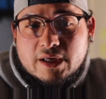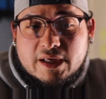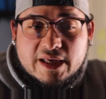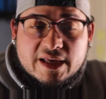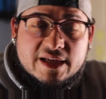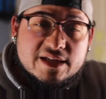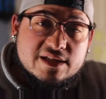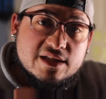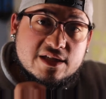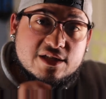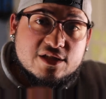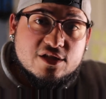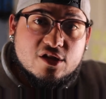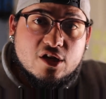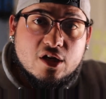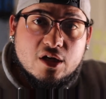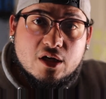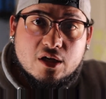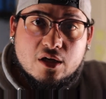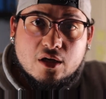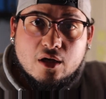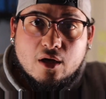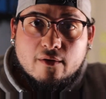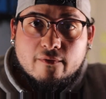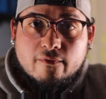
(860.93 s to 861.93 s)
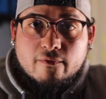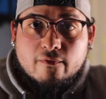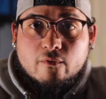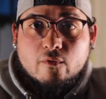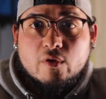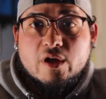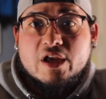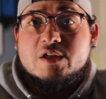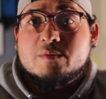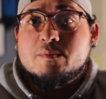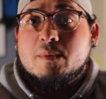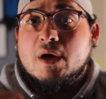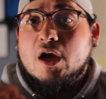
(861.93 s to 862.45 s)
Is this good enough?
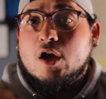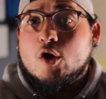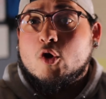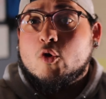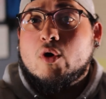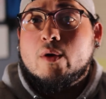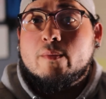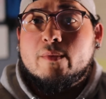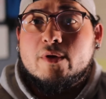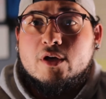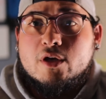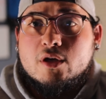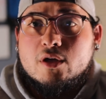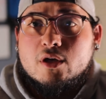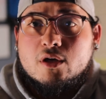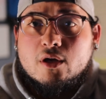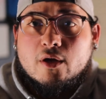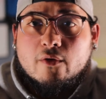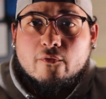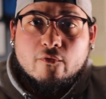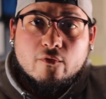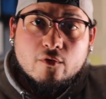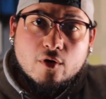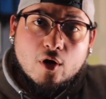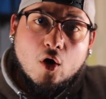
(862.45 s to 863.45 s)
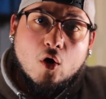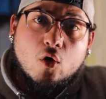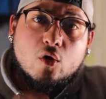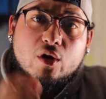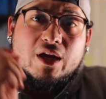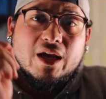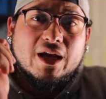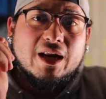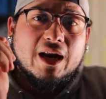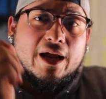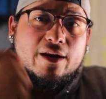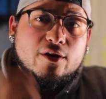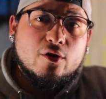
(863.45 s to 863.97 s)
Is my equipment good enough? No.
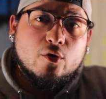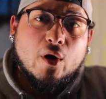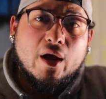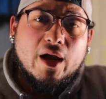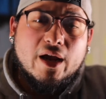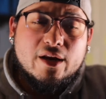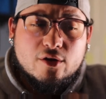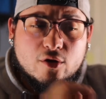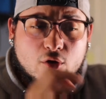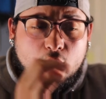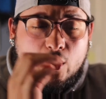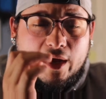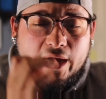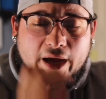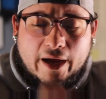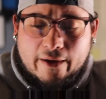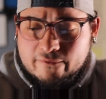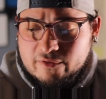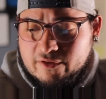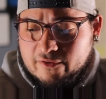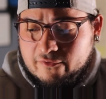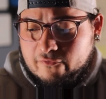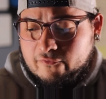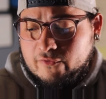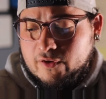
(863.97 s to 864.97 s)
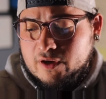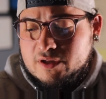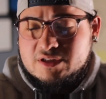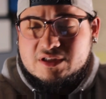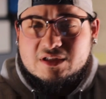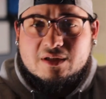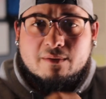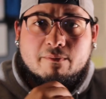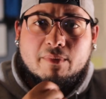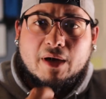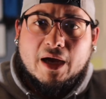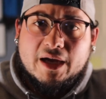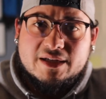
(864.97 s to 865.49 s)
Do I have the funds
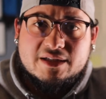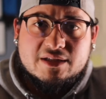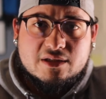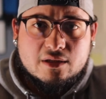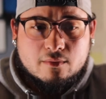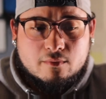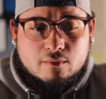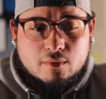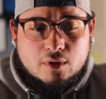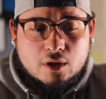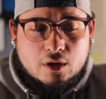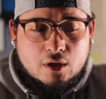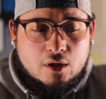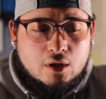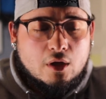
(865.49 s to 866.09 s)
to buy some?